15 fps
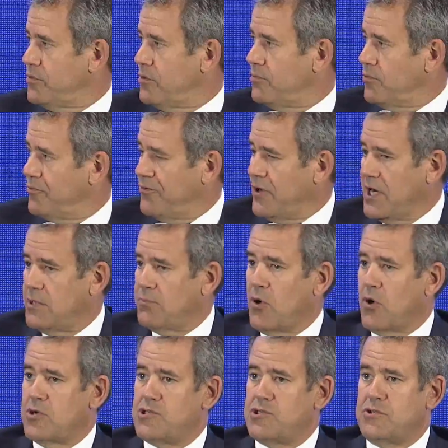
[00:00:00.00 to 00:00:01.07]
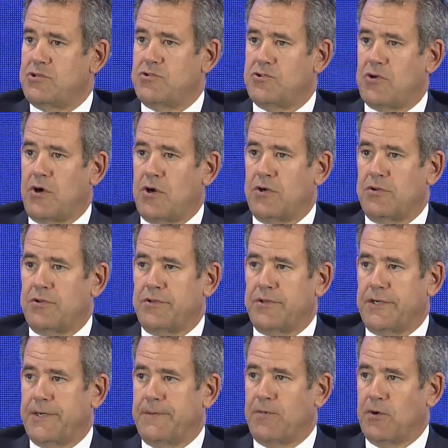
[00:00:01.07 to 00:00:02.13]
Refining margins are
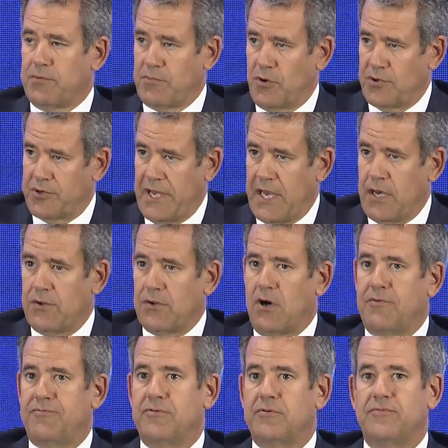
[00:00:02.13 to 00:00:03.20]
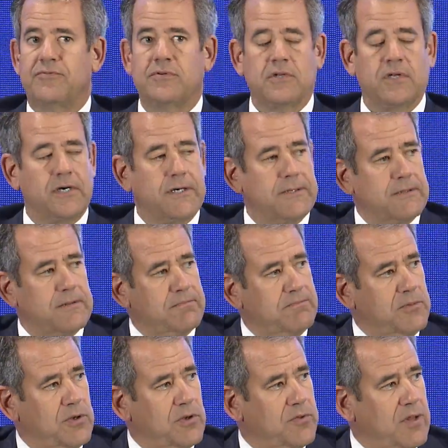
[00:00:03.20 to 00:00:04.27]
down off of
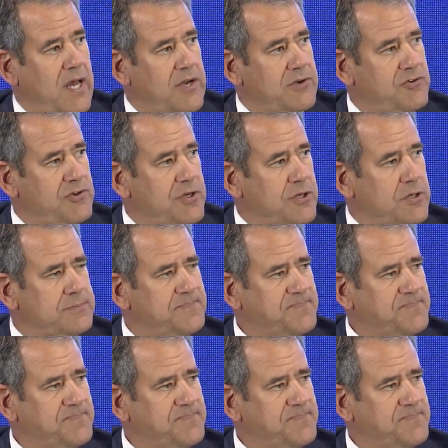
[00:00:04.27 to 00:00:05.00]
last year.